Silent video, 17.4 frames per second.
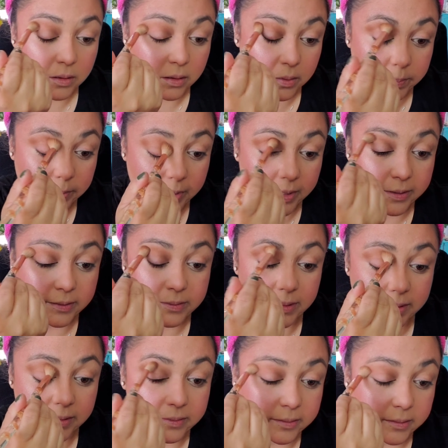it
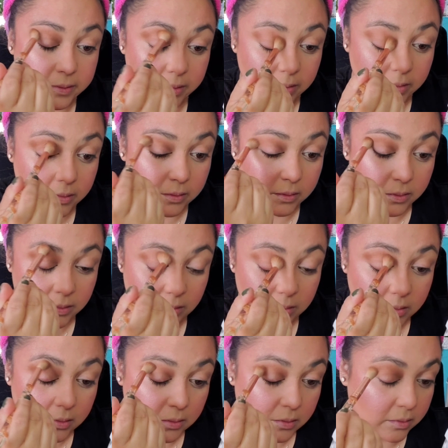applies nicely.
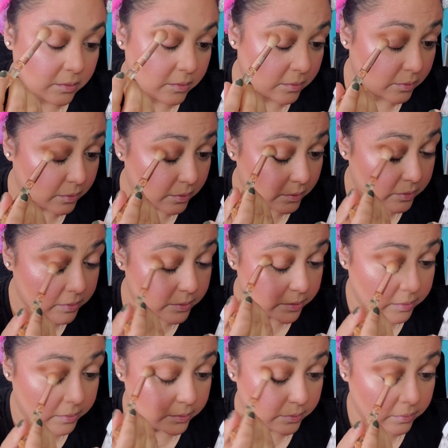
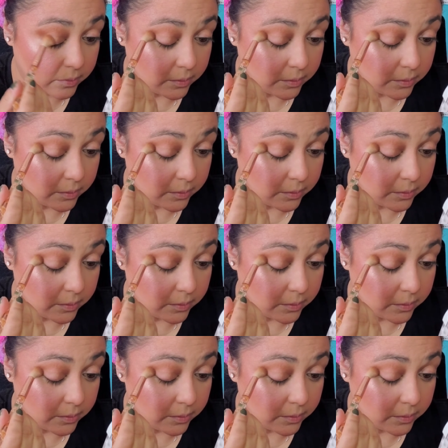Just